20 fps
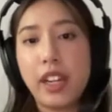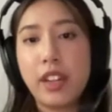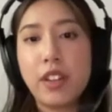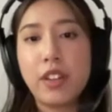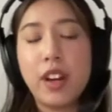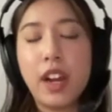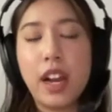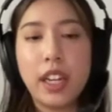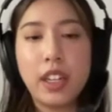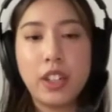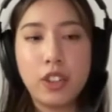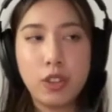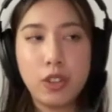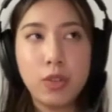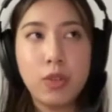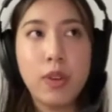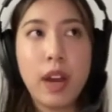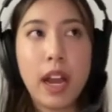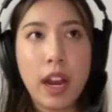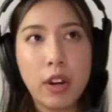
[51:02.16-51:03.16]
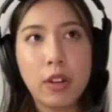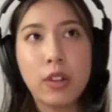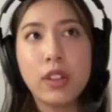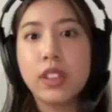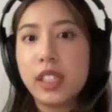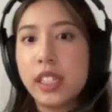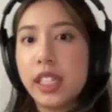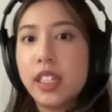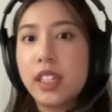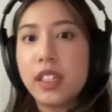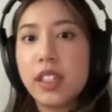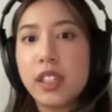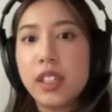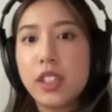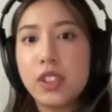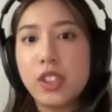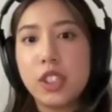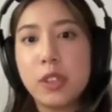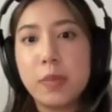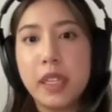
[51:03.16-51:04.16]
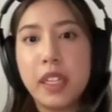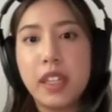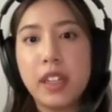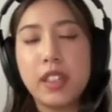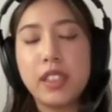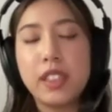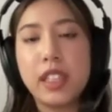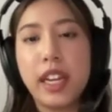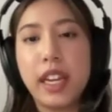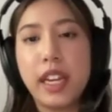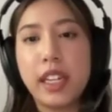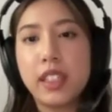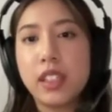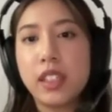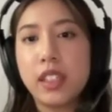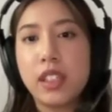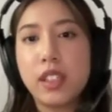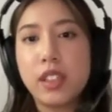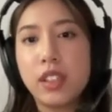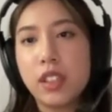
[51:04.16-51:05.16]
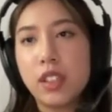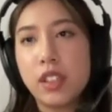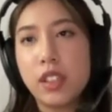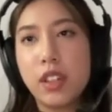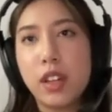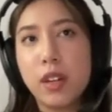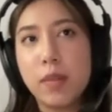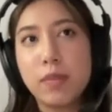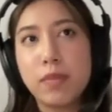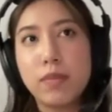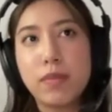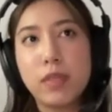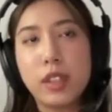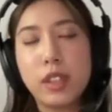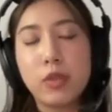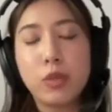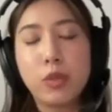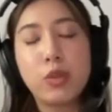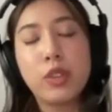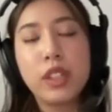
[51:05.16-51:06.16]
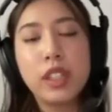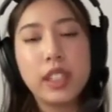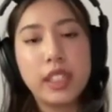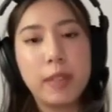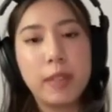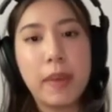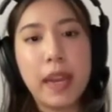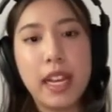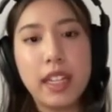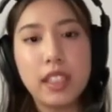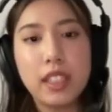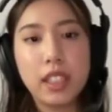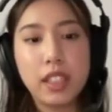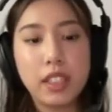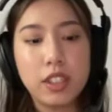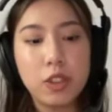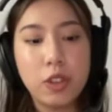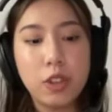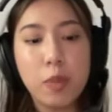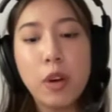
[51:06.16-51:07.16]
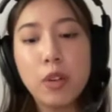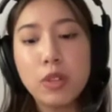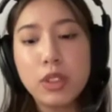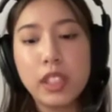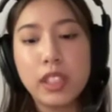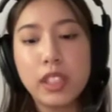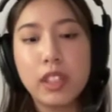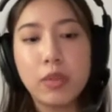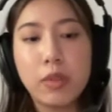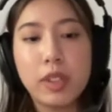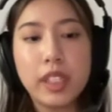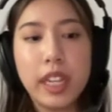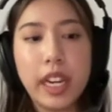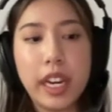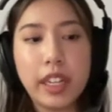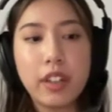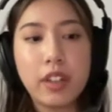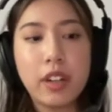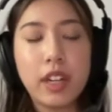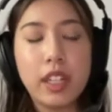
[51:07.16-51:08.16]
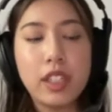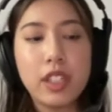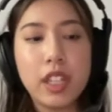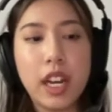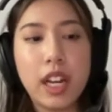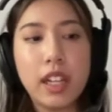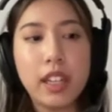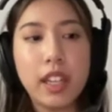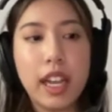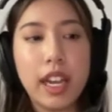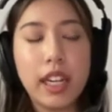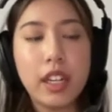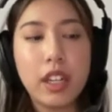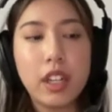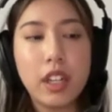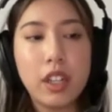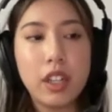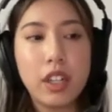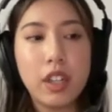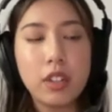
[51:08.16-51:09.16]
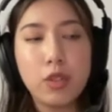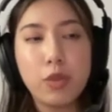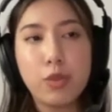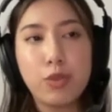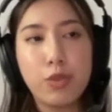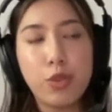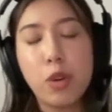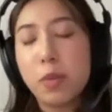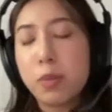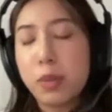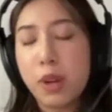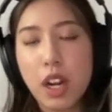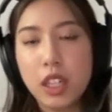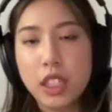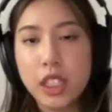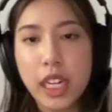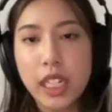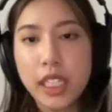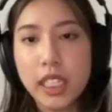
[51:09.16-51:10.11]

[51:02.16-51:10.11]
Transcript: I do hourly, just because like it will really depends because mostly the retainer, it's not like a full project.